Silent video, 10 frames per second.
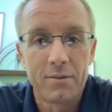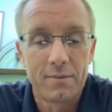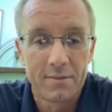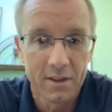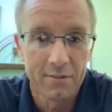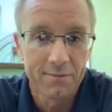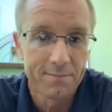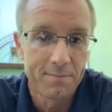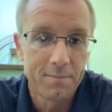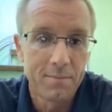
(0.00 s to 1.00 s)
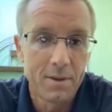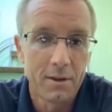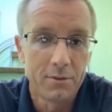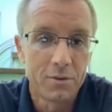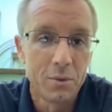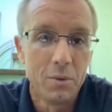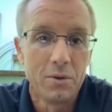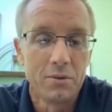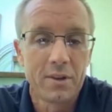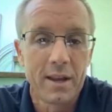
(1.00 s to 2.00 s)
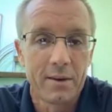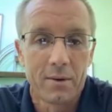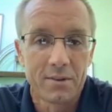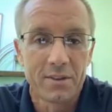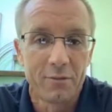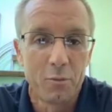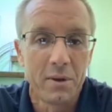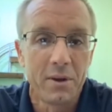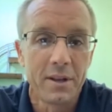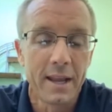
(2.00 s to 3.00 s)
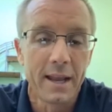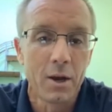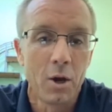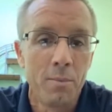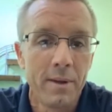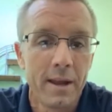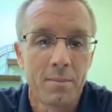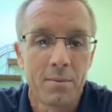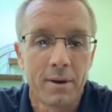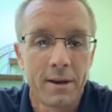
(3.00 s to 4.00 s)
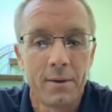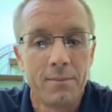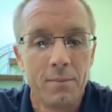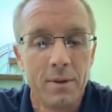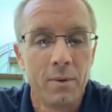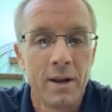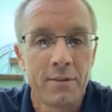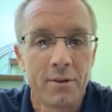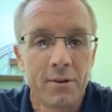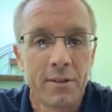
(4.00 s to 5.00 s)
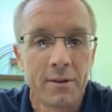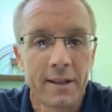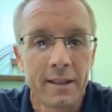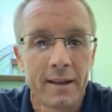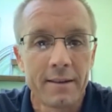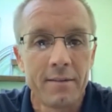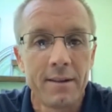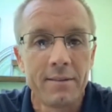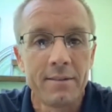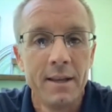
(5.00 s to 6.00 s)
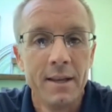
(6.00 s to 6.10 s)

self-held tools and or self-ability at home and, you know, whenever they're doing their daily activities